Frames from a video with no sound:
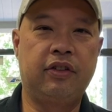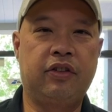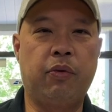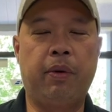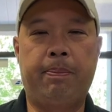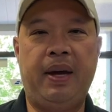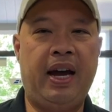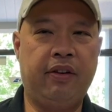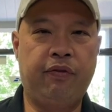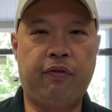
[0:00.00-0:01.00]
So we're
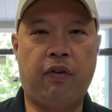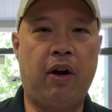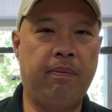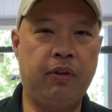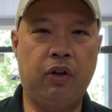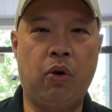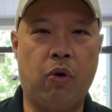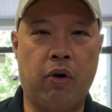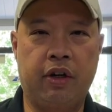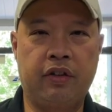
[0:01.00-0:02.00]
back from the
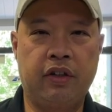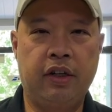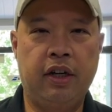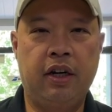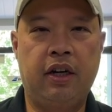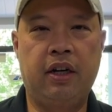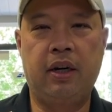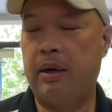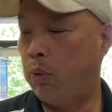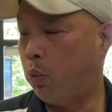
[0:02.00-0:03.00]
court.
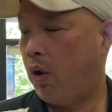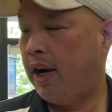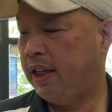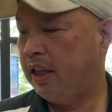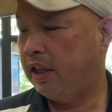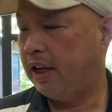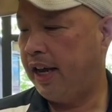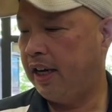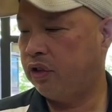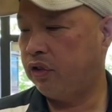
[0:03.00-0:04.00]
I wanted to
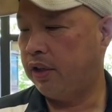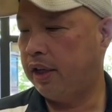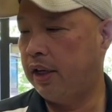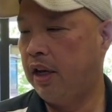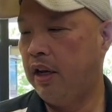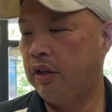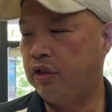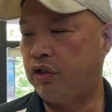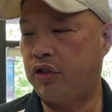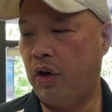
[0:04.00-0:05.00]
actually
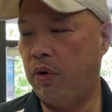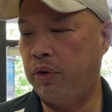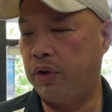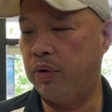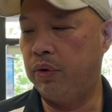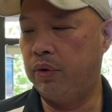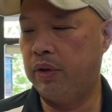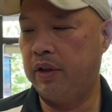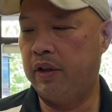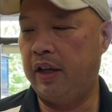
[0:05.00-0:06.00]
show you
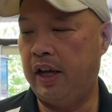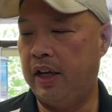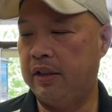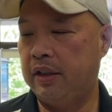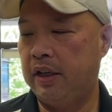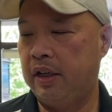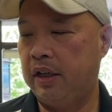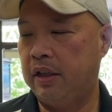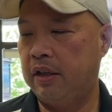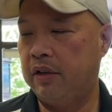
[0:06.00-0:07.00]
that
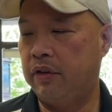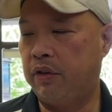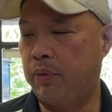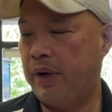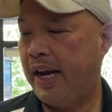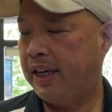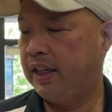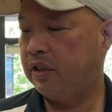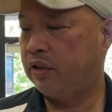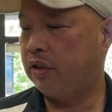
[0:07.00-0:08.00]
the
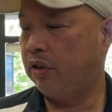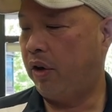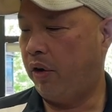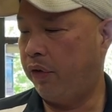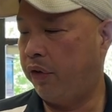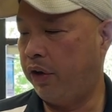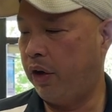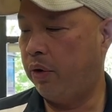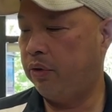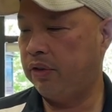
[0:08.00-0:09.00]
rackets,
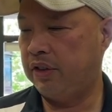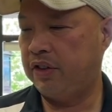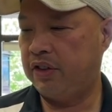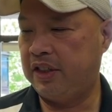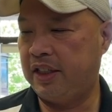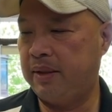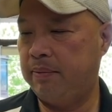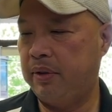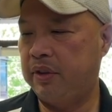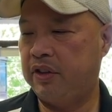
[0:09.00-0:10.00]
although
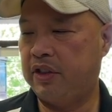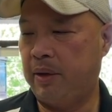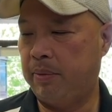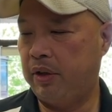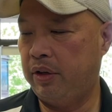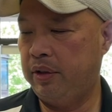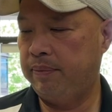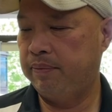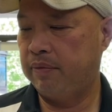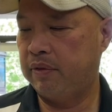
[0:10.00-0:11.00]
seem similar,
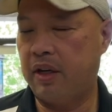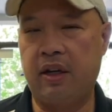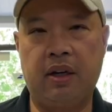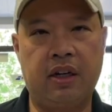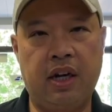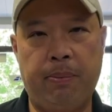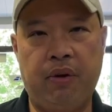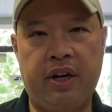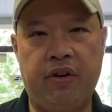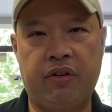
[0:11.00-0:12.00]
a couple
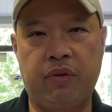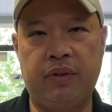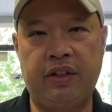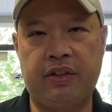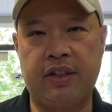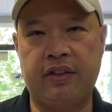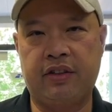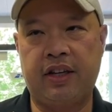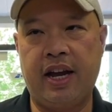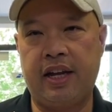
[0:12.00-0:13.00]
characteristics
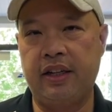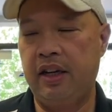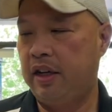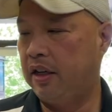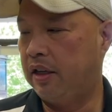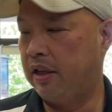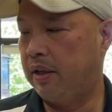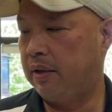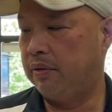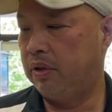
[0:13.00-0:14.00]
that
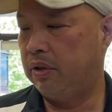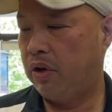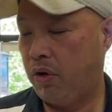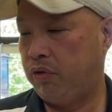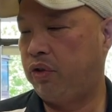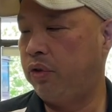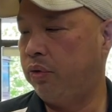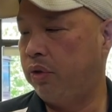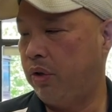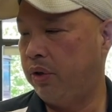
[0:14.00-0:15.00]
Coach
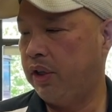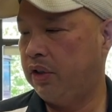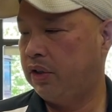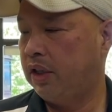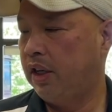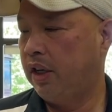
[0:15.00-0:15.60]
Gu noticed